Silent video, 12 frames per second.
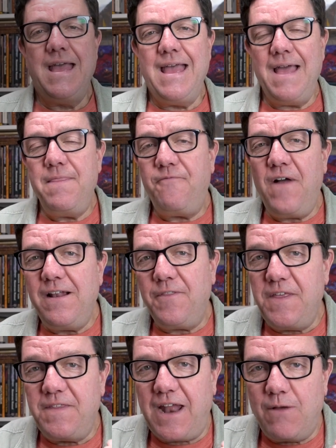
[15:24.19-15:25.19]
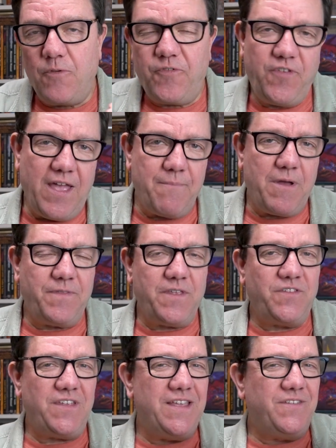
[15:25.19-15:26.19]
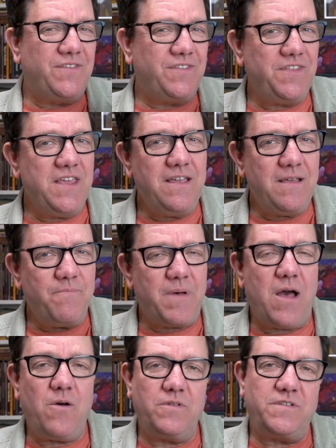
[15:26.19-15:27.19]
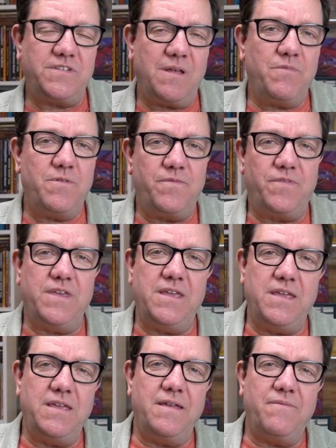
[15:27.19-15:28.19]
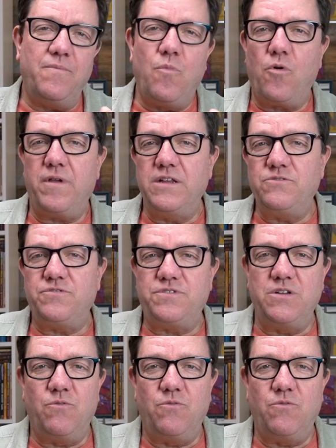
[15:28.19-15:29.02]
And the final thing that I will say about this is think about some of the more interesting